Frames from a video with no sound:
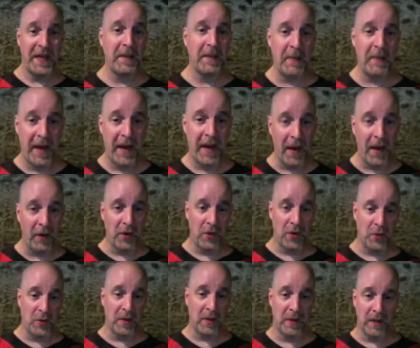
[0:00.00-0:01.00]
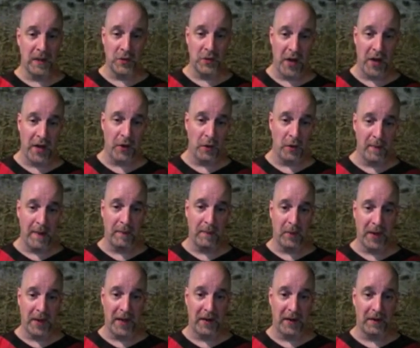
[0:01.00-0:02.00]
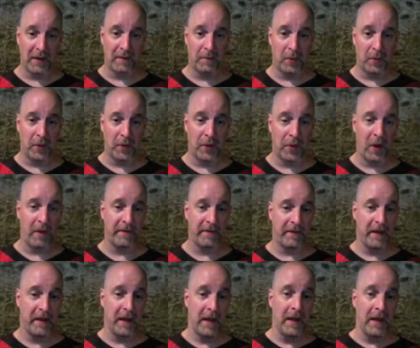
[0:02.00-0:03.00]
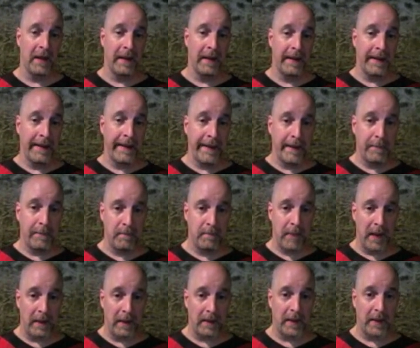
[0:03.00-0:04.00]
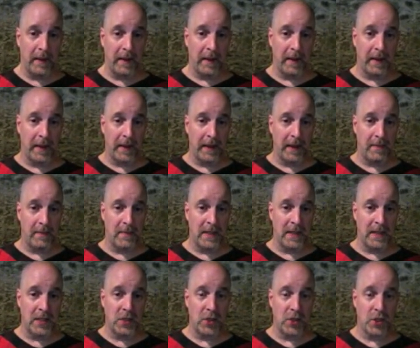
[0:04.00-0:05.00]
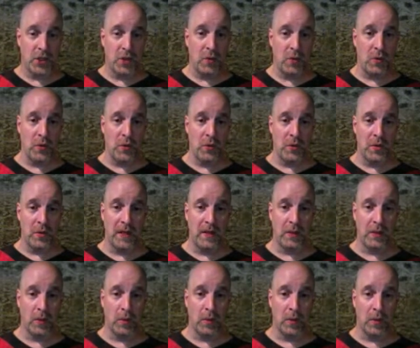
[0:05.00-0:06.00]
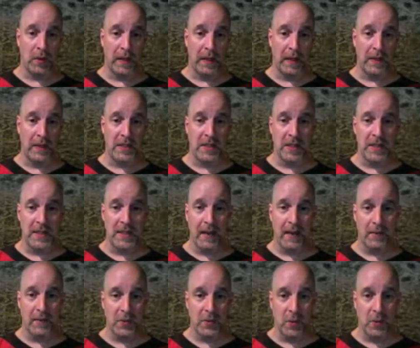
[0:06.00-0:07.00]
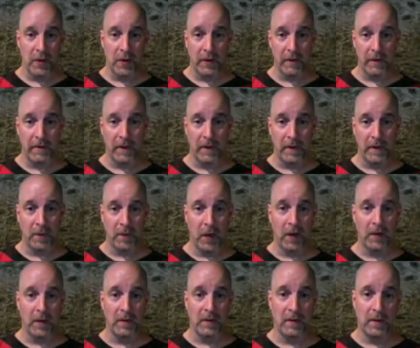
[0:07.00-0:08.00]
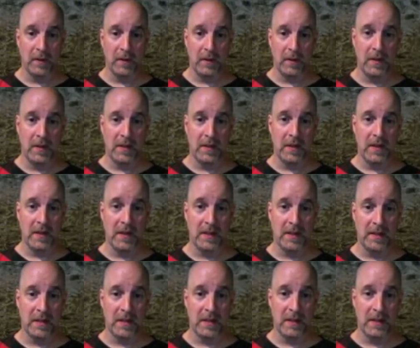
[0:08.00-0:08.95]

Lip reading: about how to do it and try to remember how to pull it off. But let me show you the inner workings, because that was where the fun part is.